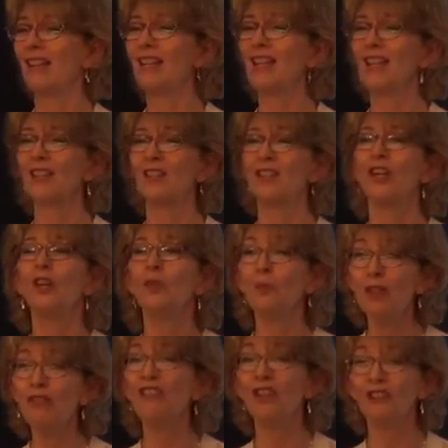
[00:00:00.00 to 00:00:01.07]
this,
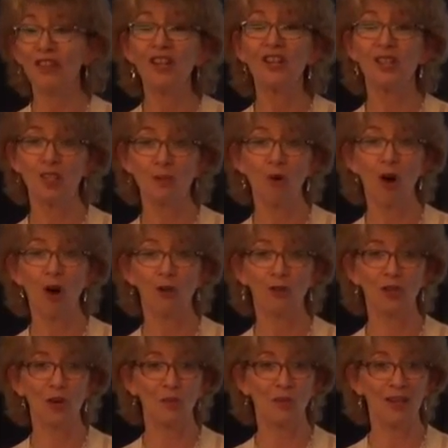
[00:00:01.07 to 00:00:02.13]
we feel very small,
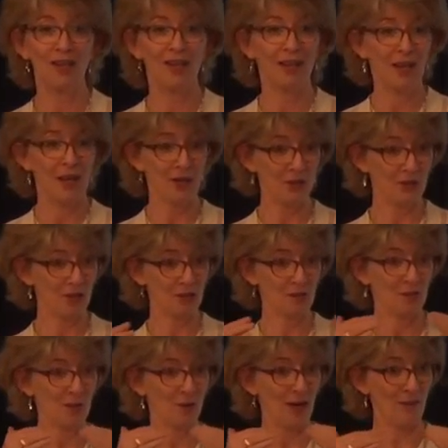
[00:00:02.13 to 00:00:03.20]
don't we? Here's this
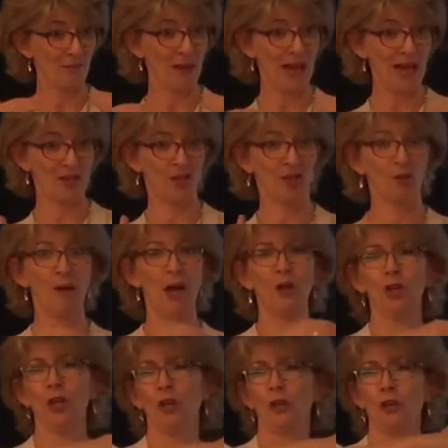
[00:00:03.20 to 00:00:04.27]
great passage
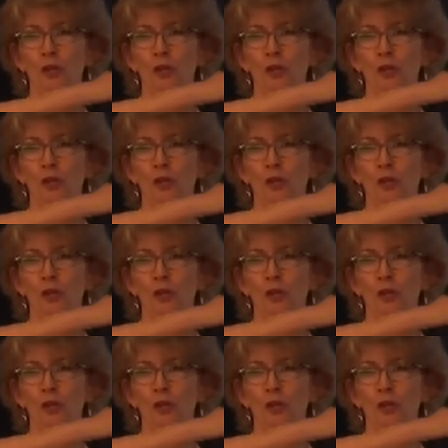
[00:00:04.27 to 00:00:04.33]
about the